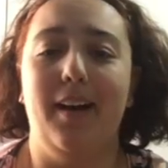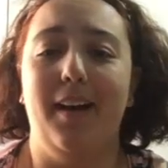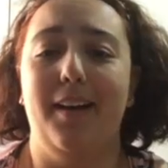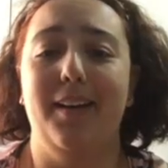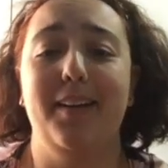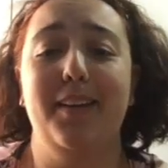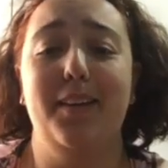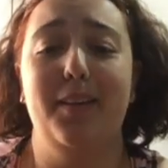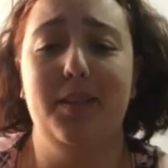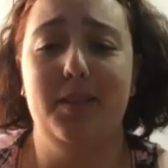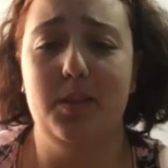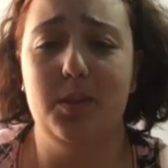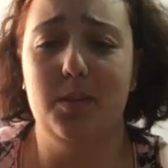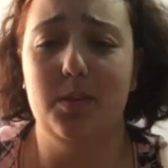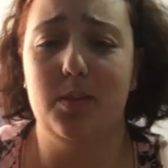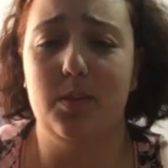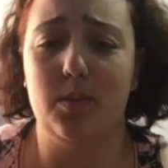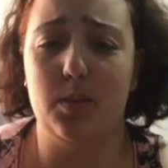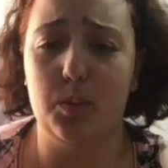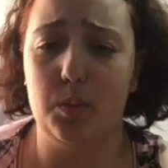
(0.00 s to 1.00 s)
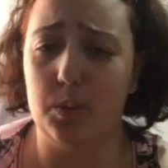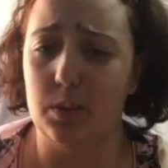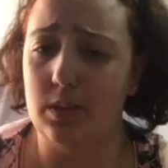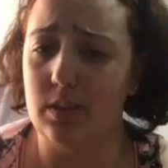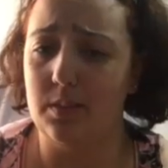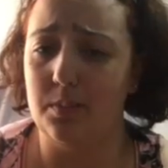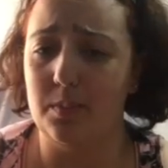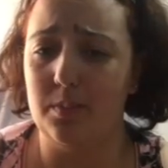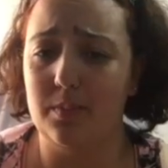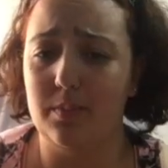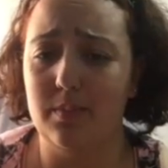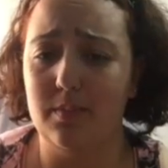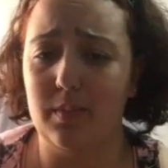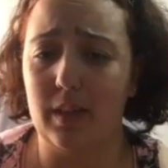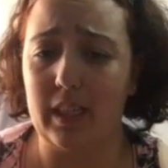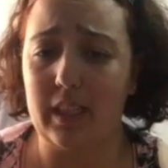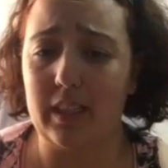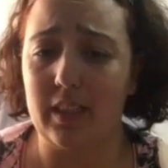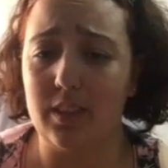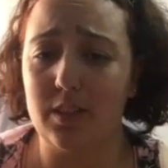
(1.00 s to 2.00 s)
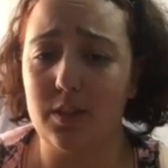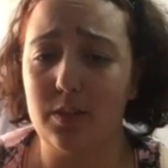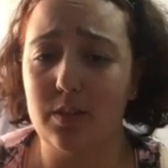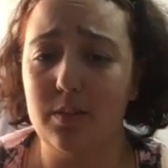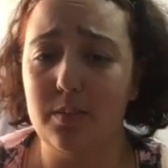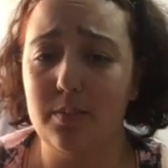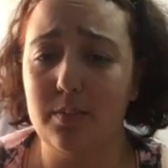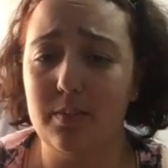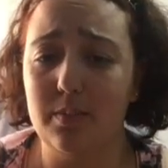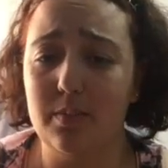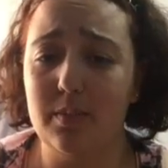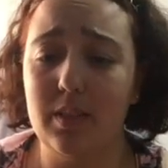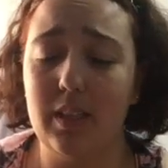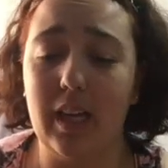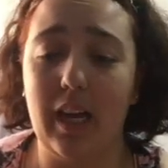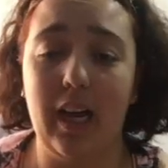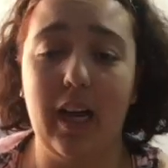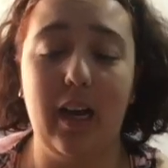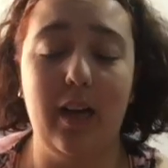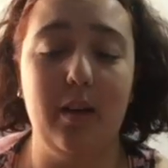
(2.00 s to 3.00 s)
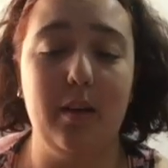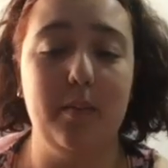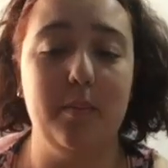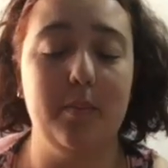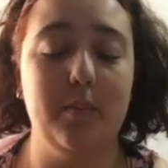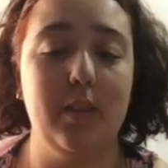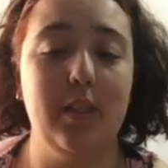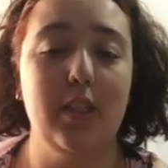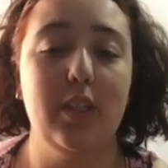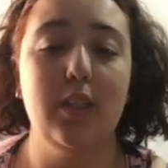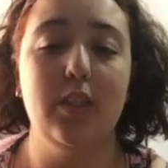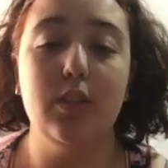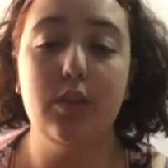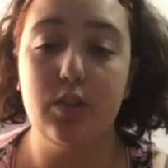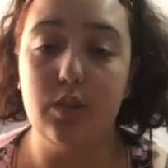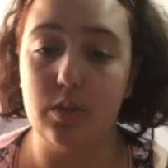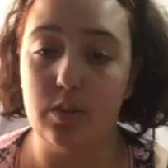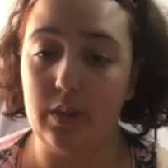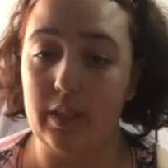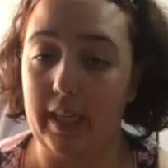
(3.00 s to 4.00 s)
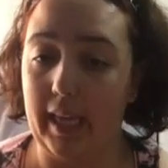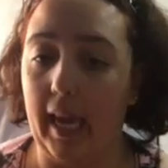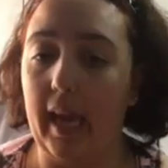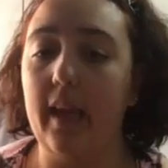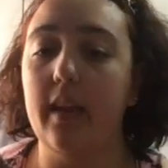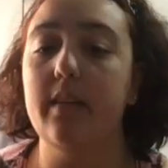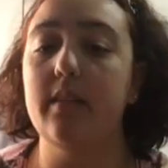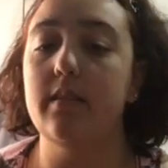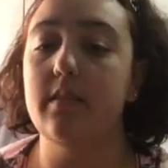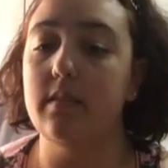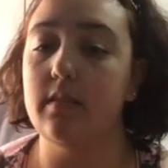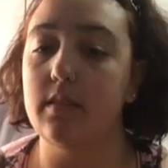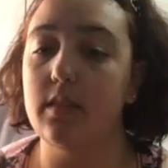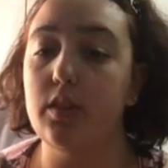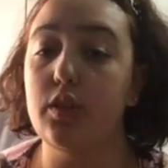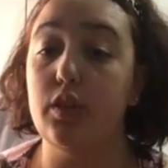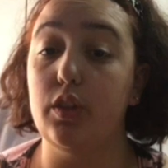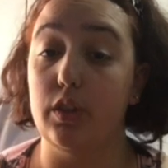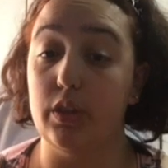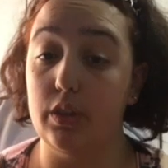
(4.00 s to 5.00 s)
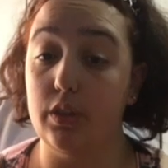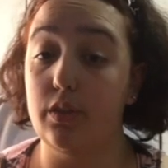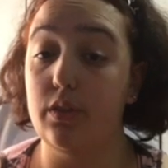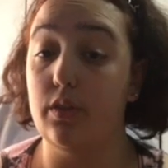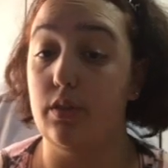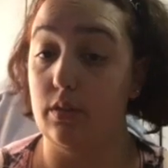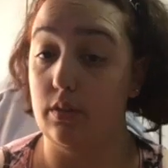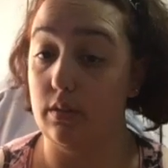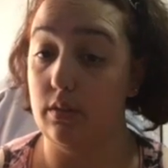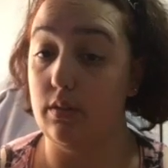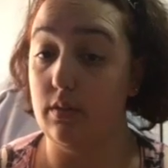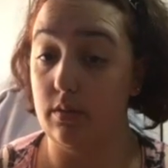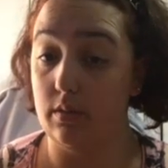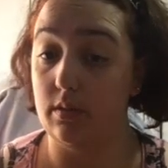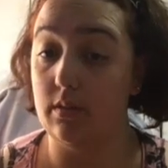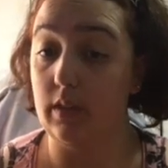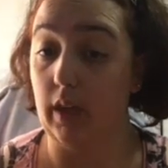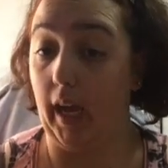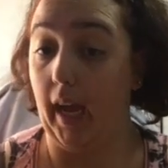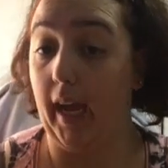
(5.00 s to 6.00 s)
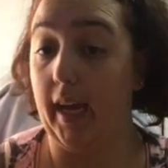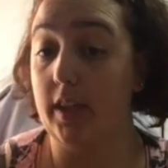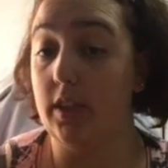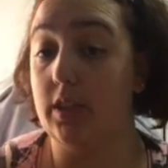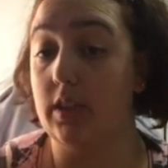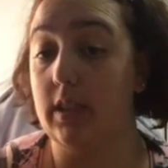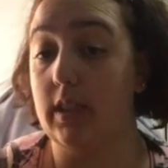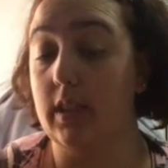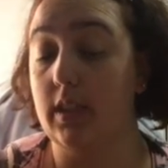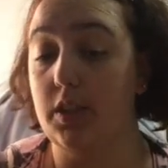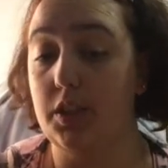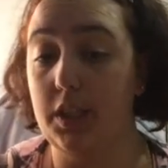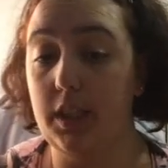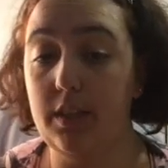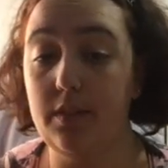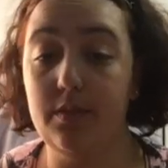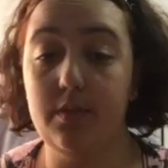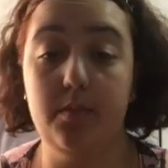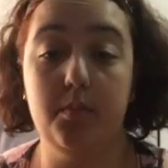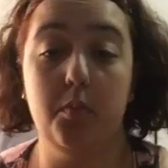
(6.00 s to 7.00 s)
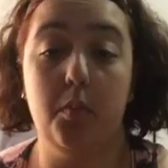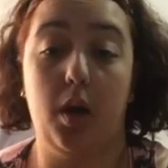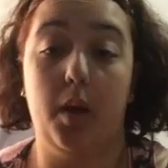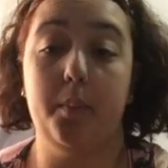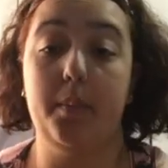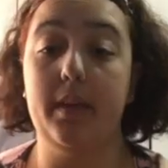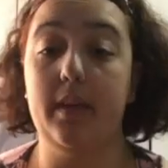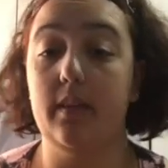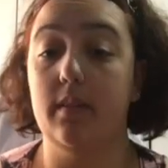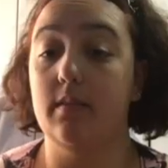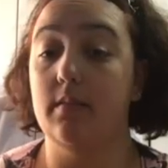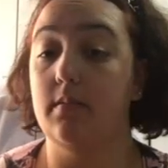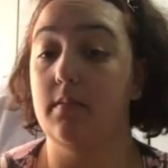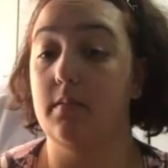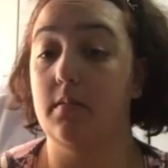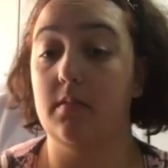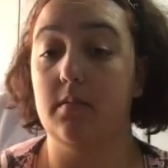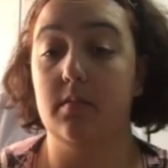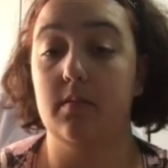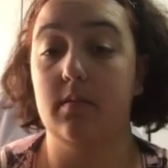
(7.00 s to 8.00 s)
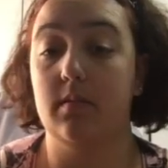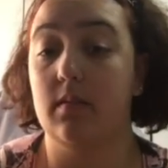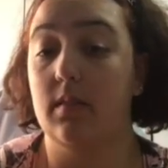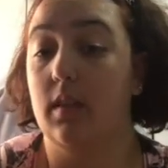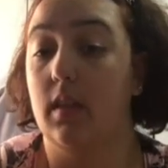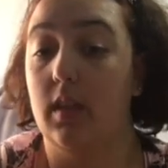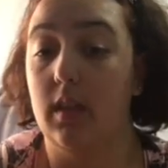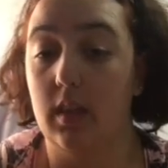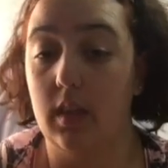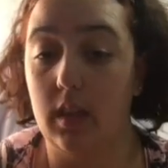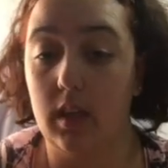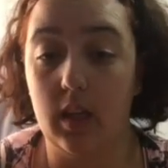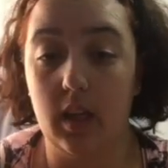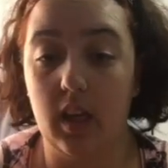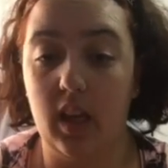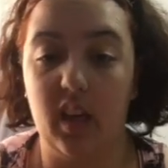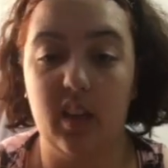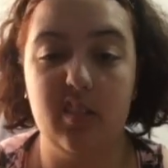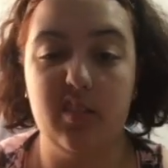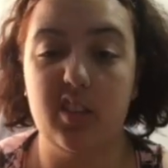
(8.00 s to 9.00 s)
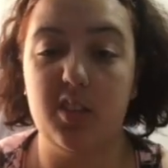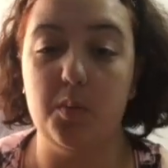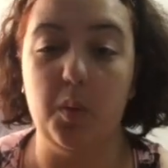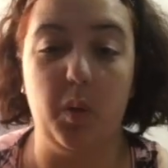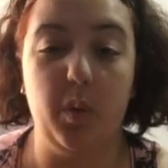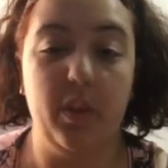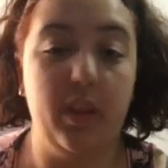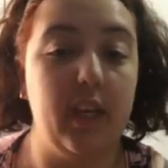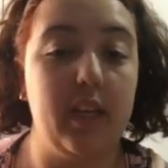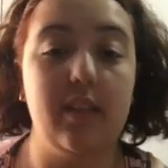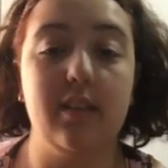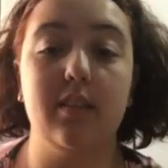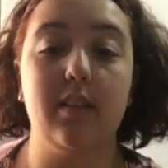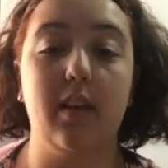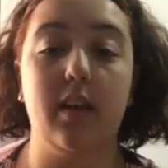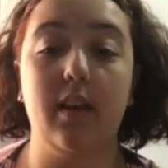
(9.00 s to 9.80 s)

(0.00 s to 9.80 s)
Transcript: use rewards in my classroom to get students to actually achieve. Might be small things.